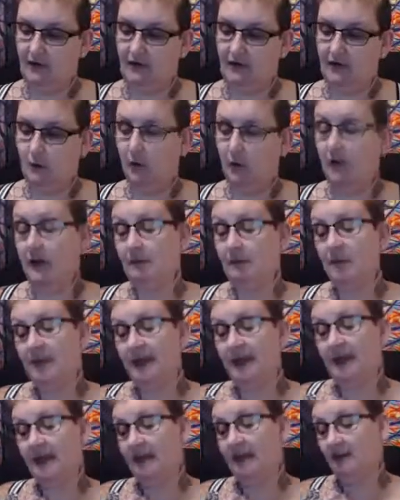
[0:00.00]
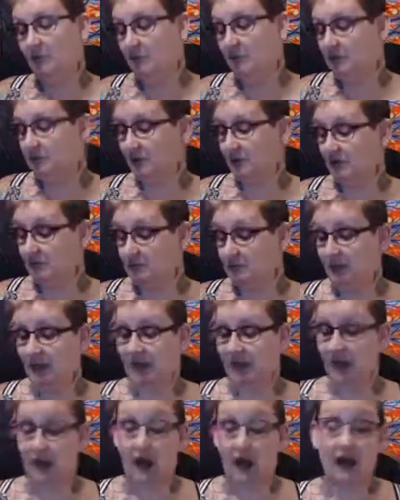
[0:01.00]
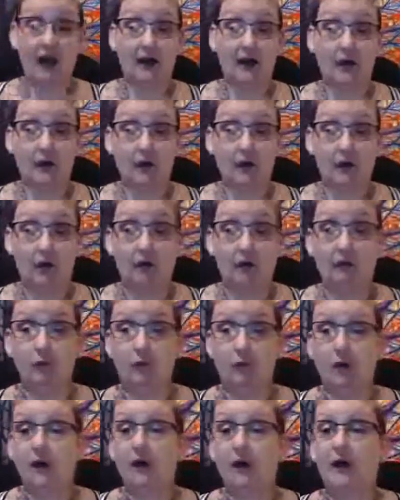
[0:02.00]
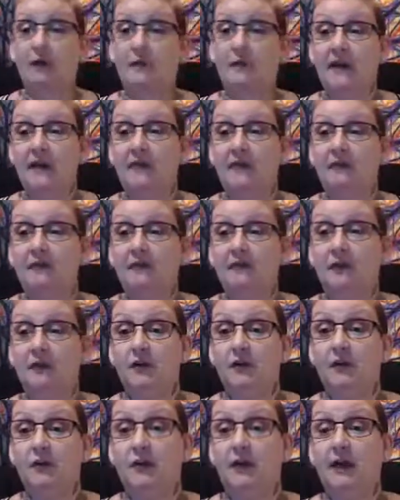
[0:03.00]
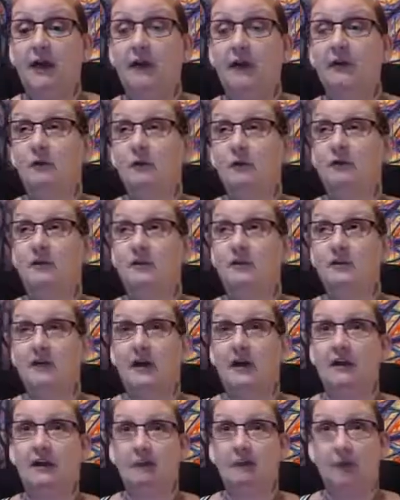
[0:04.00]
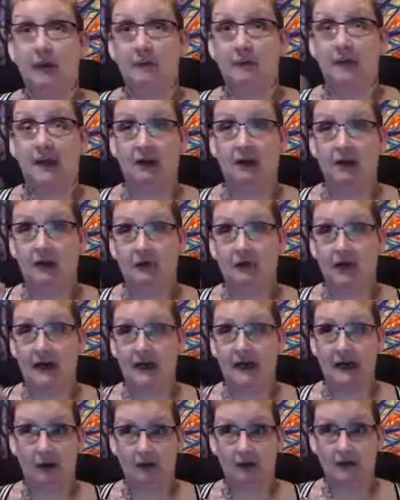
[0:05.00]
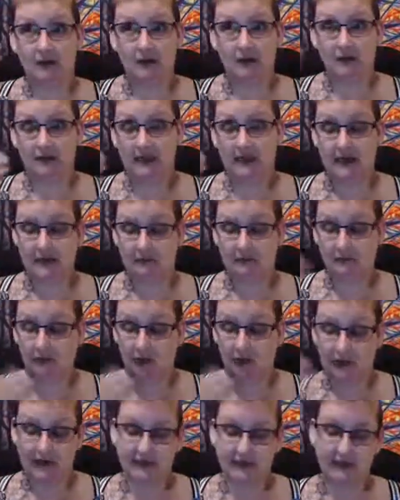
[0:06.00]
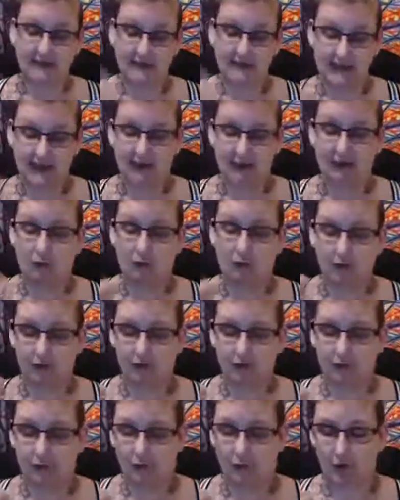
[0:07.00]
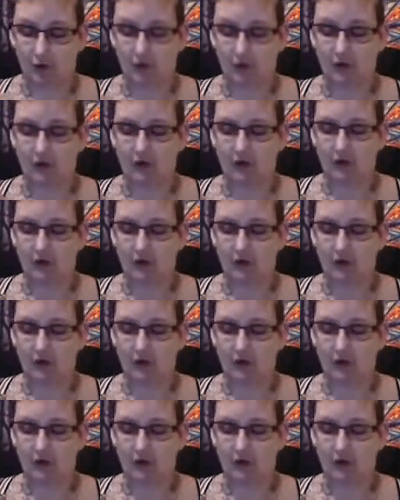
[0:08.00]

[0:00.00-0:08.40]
What I'm getting, which must be a guide or loved one coming in for you, Brianna, what they're telling, what I'm hearing right now, what they're saying, I'm trying to say it word for word.